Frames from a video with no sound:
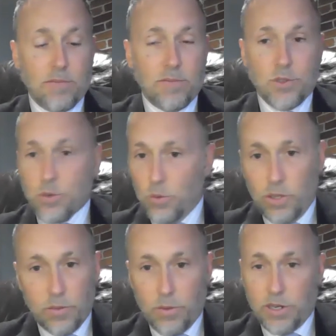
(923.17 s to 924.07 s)

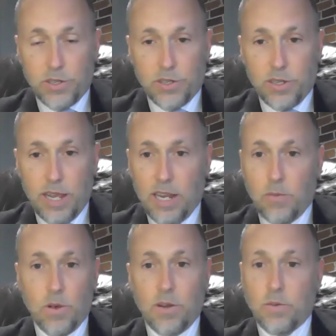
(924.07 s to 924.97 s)
truly wish
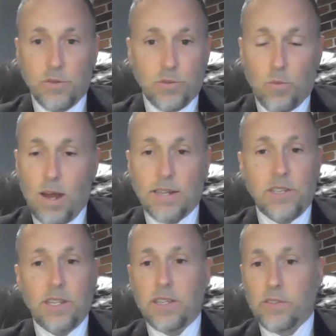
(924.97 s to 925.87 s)
anyone who's
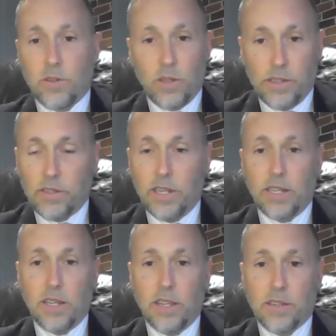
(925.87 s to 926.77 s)
watching this or listening
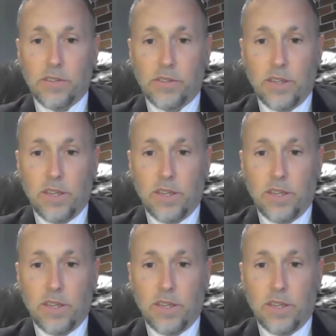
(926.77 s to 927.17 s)
to this